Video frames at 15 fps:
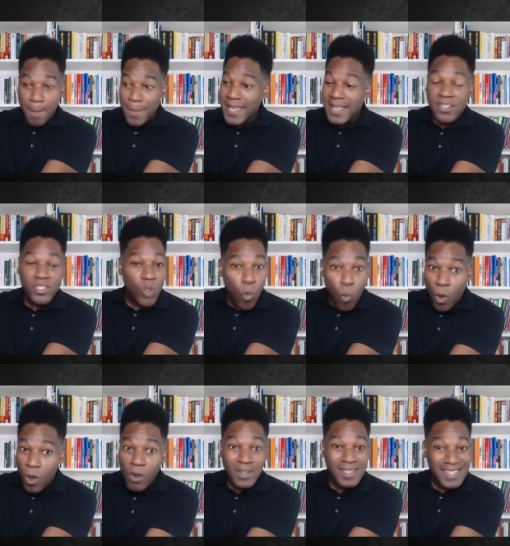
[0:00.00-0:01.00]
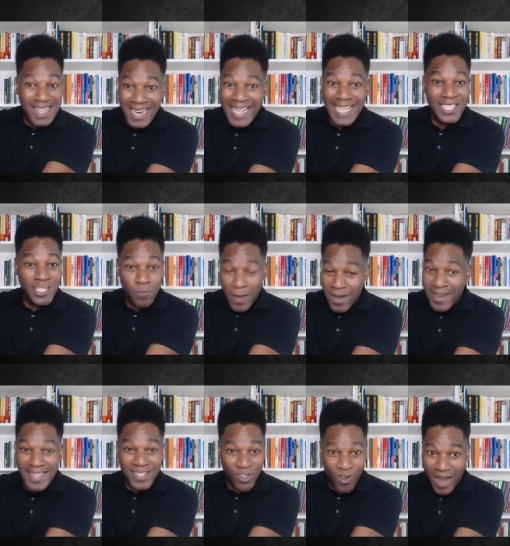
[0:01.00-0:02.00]
Because the world is going to
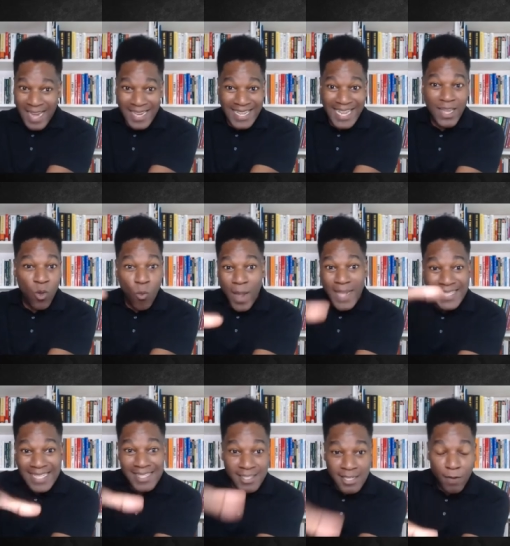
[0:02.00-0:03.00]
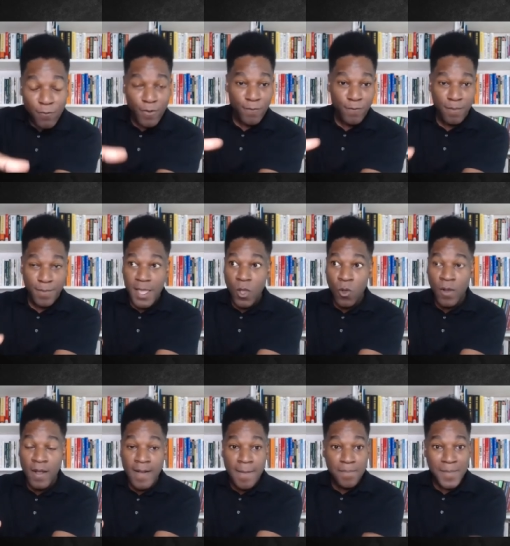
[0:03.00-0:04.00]
experience your idea in a way that's different from
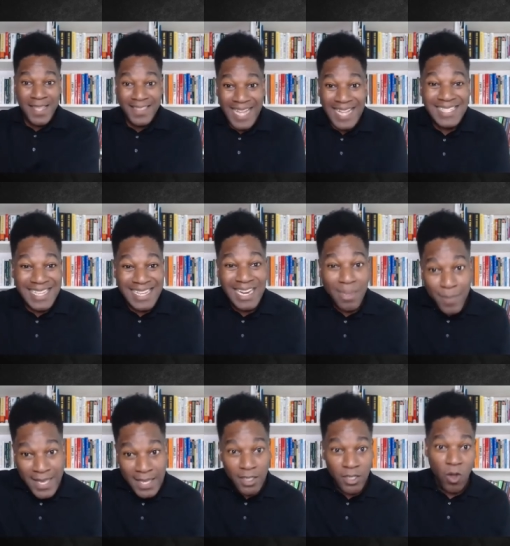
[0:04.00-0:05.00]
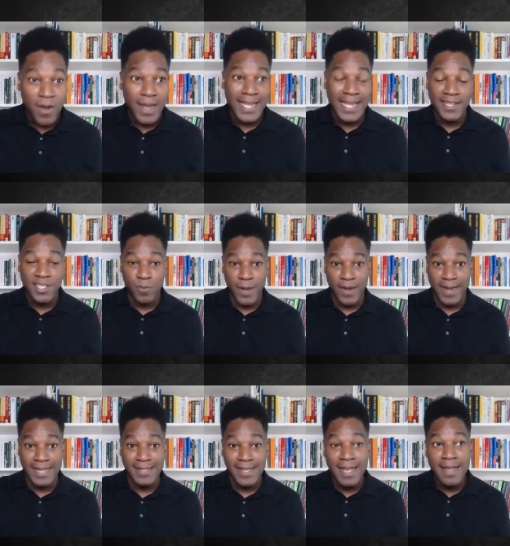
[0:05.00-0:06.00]
you. And that's going to be a learning
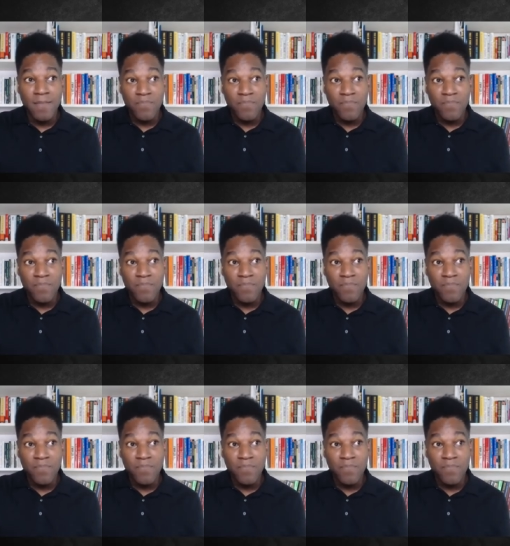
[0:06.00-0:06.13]
experience.